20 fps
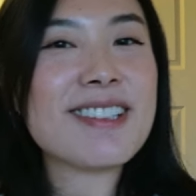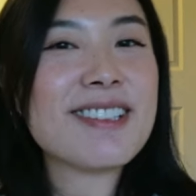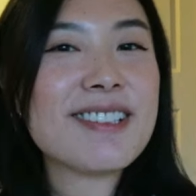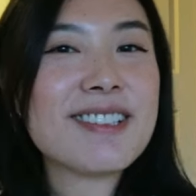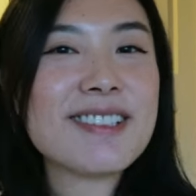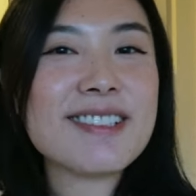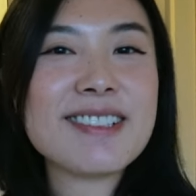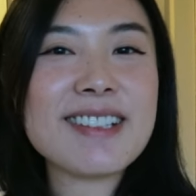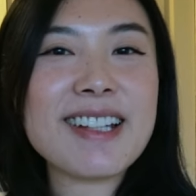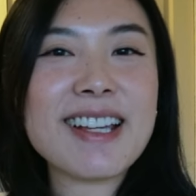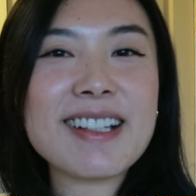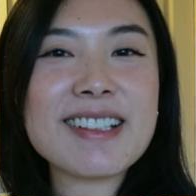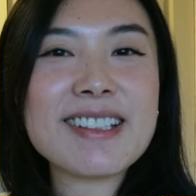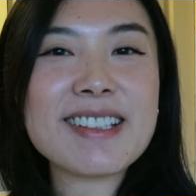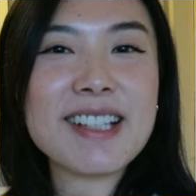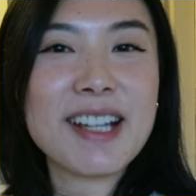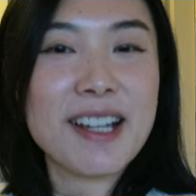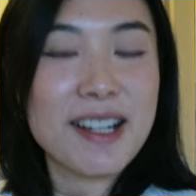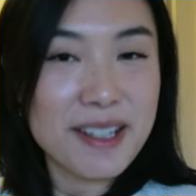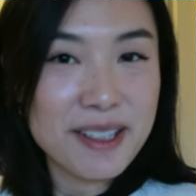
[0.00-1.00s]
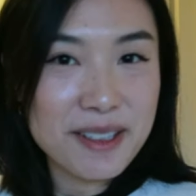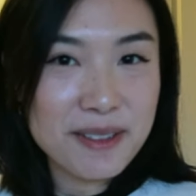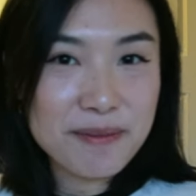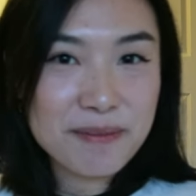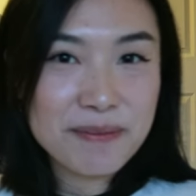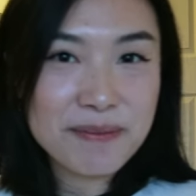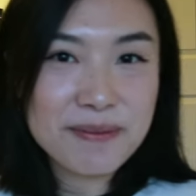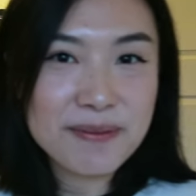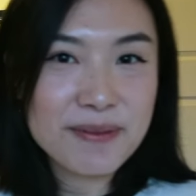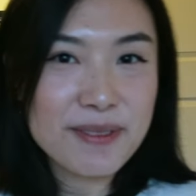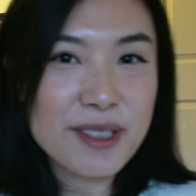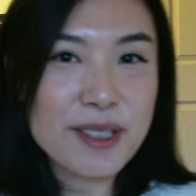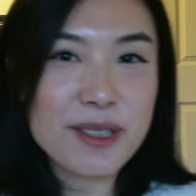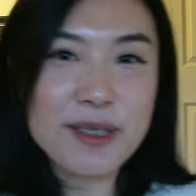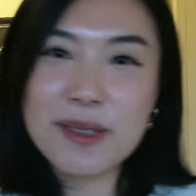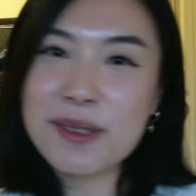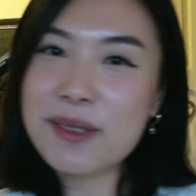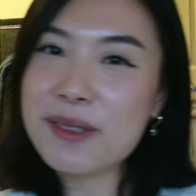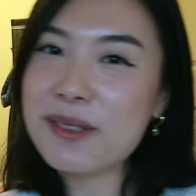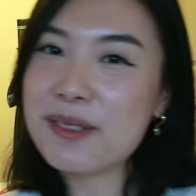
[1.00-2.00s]
see you next time.
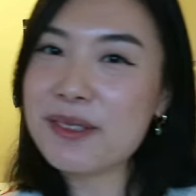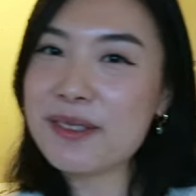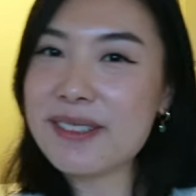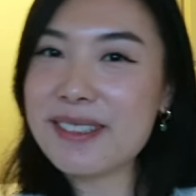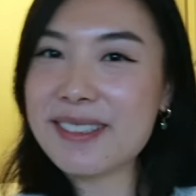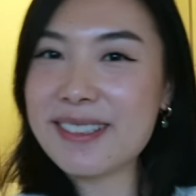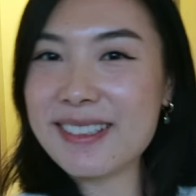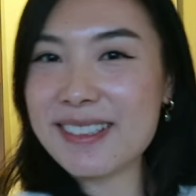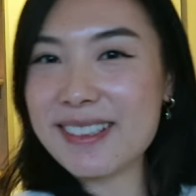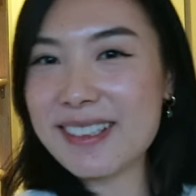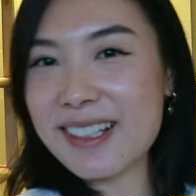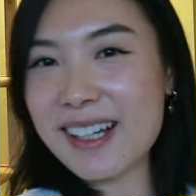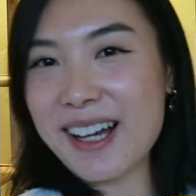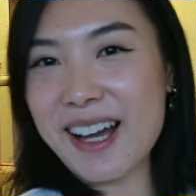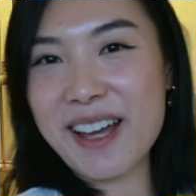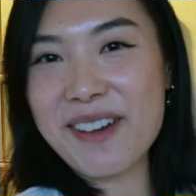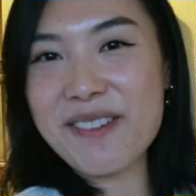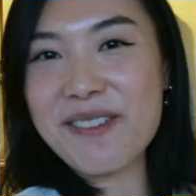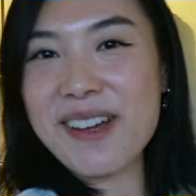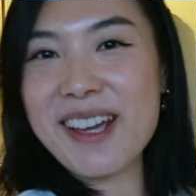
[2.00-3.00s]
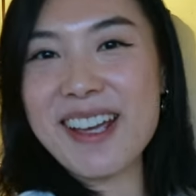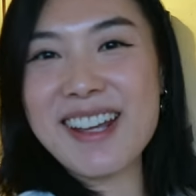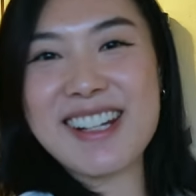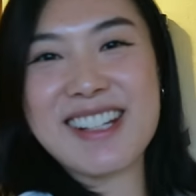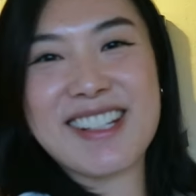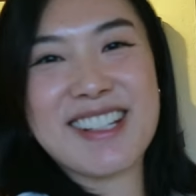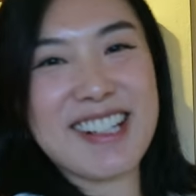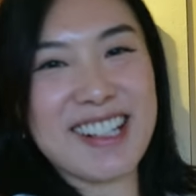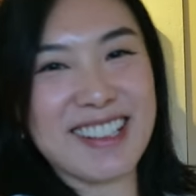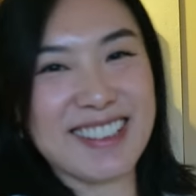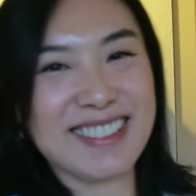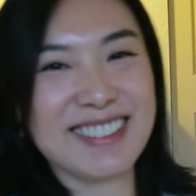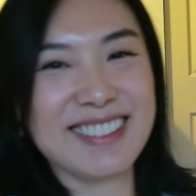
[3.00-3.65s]
Soon. I wish.